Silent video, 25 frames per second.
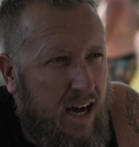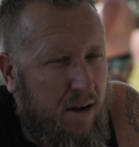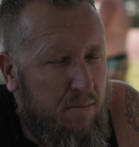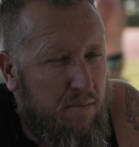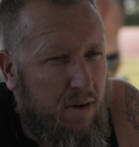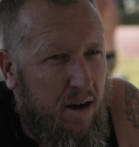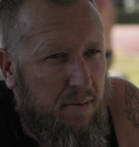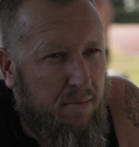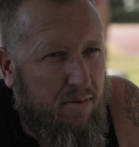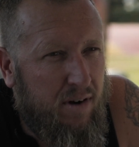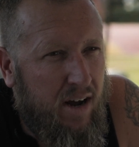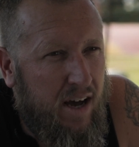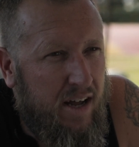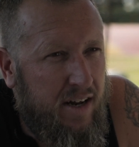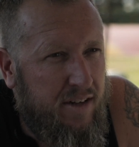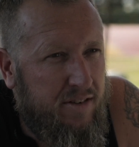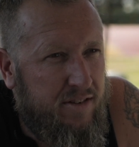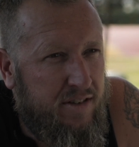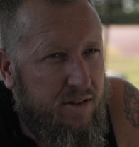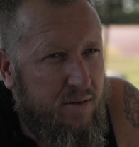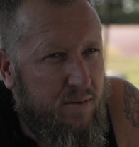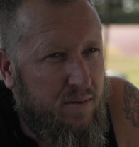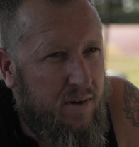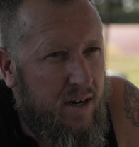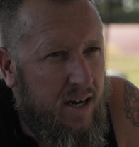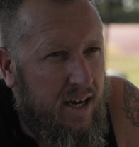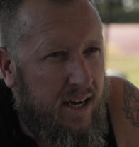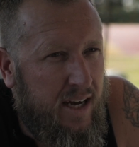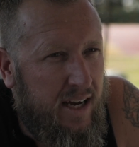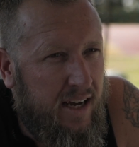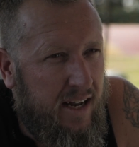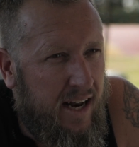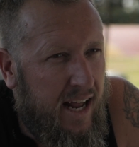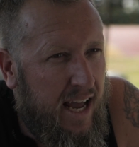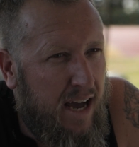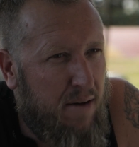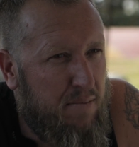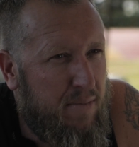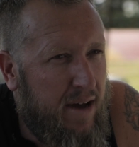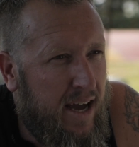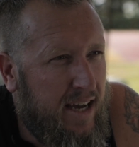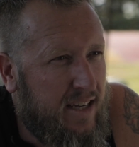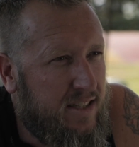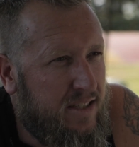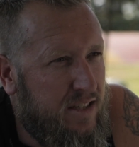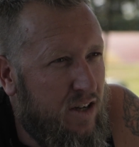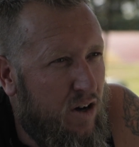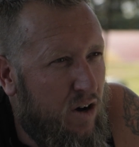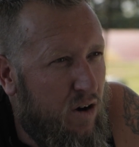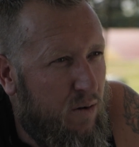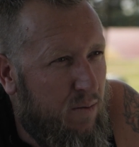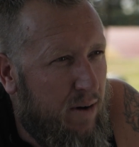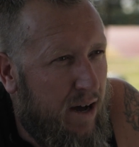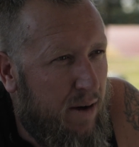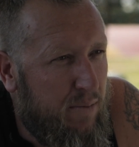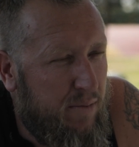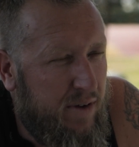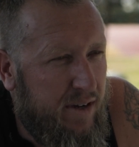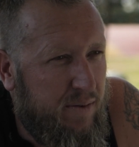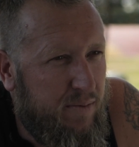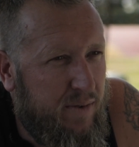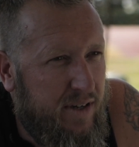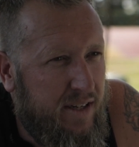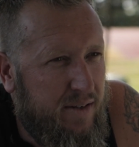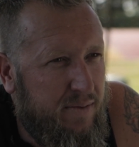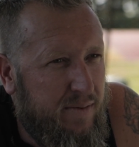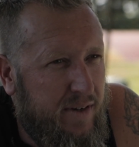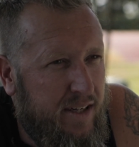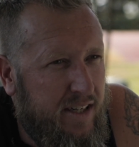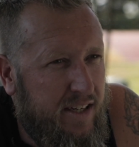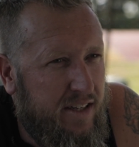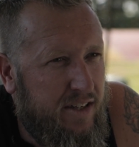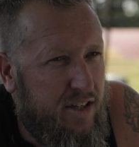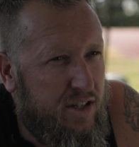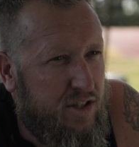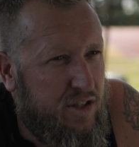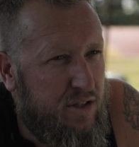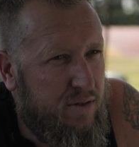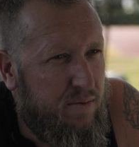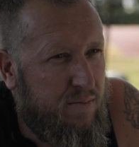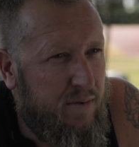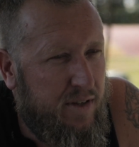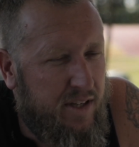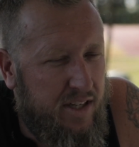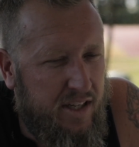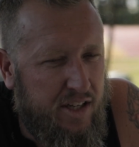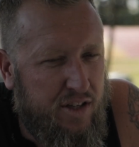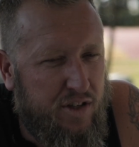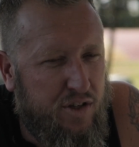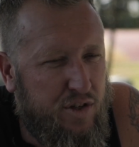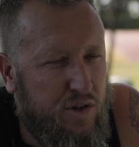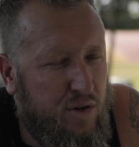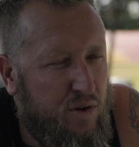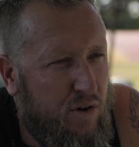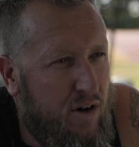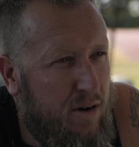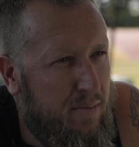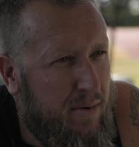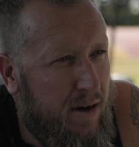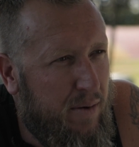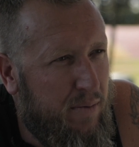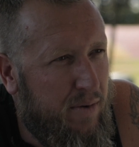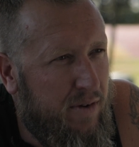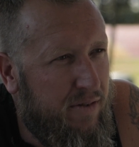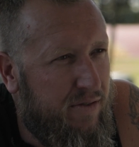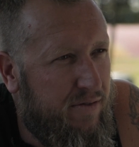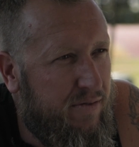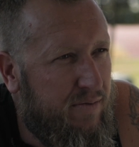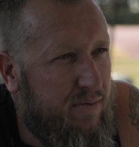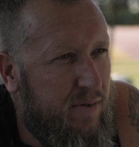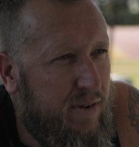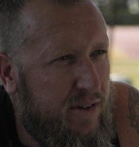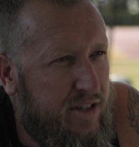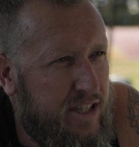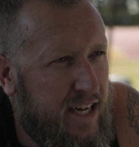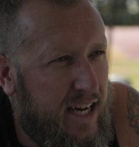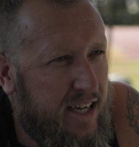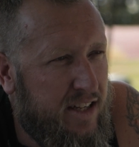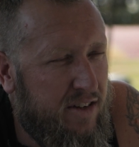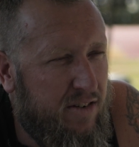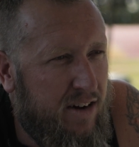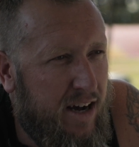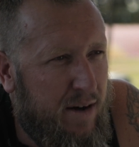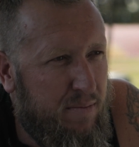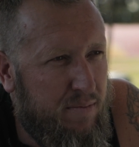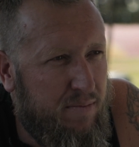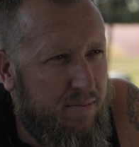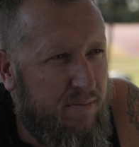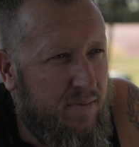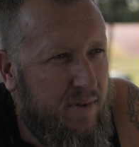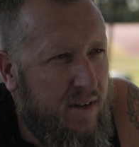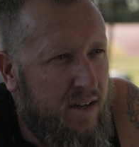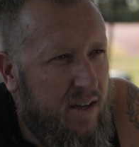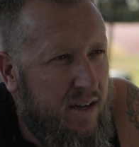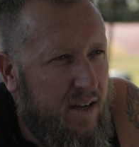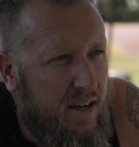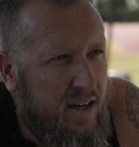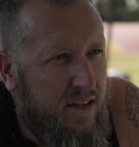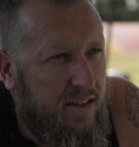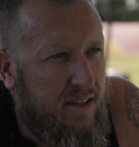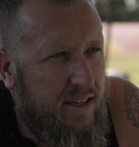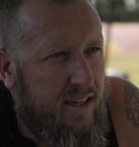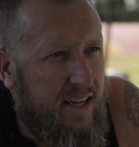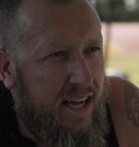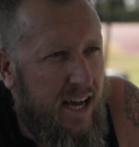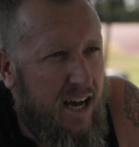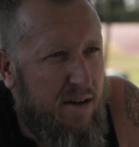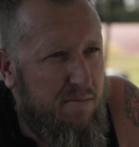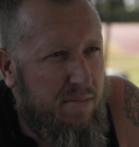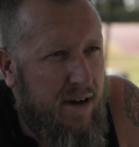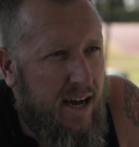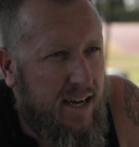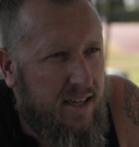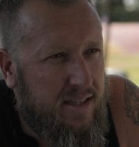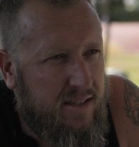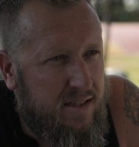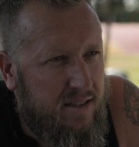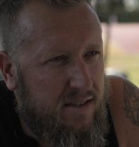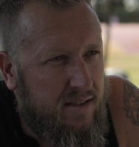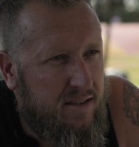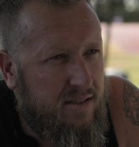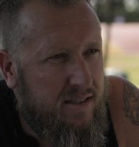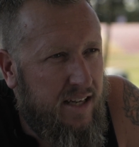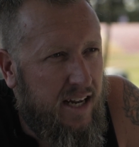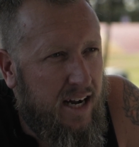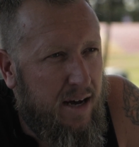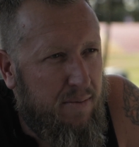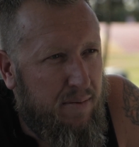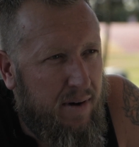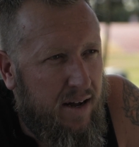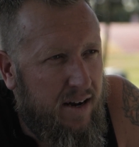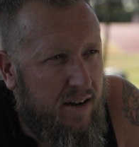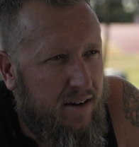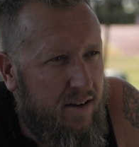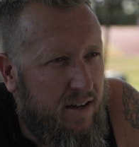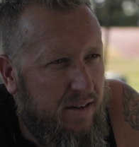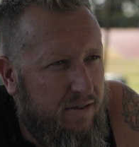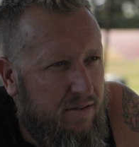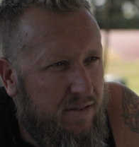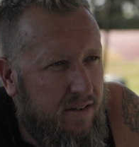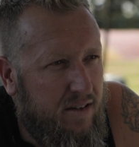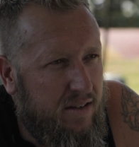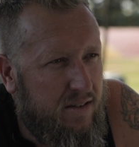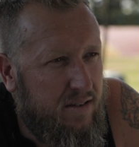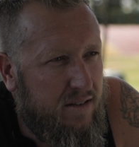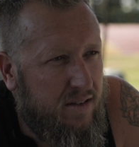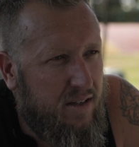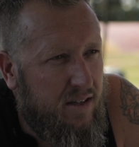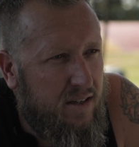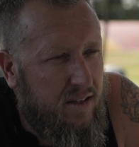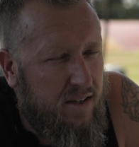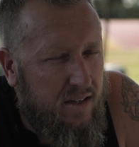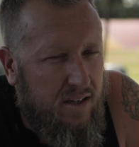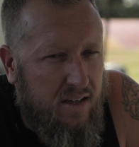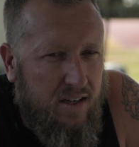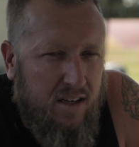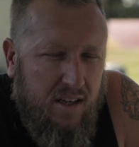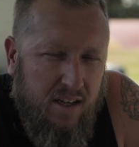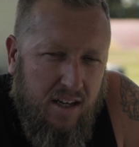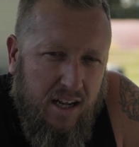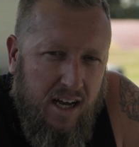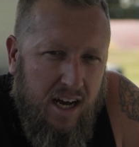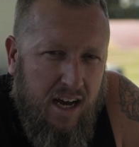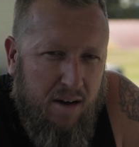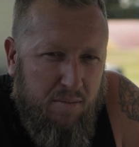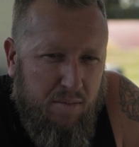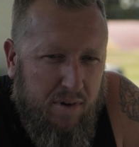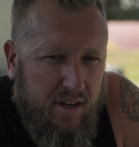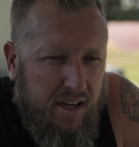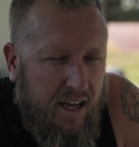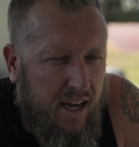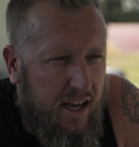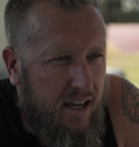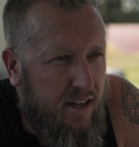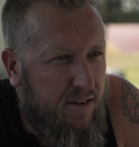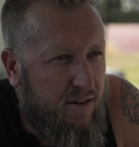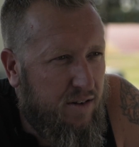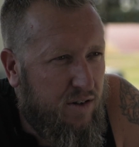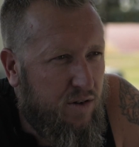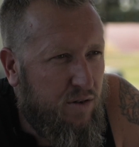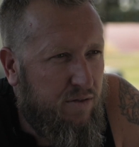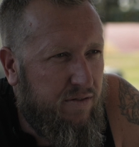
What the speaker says: upgraded to an Outback style one. We did the Tourer, but we jacked her up and did the Outback set up underneath it. Good